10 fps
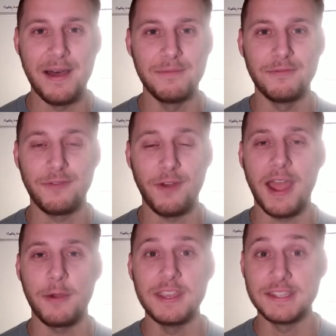for
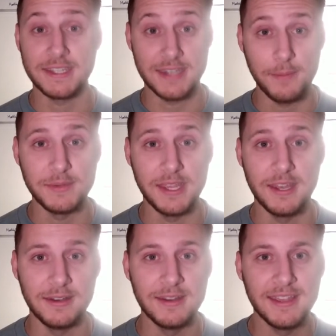how he's stepped
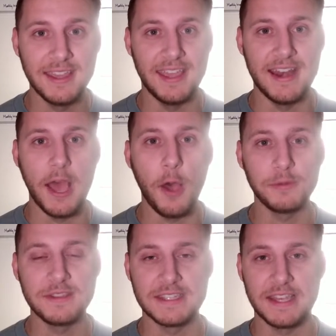in and
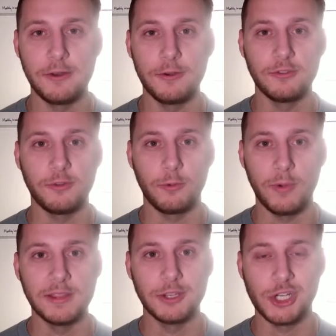helps the Senators
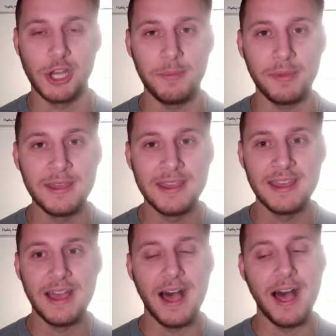right the ship,
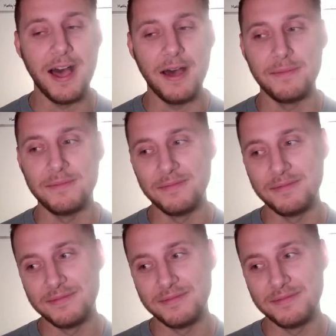here.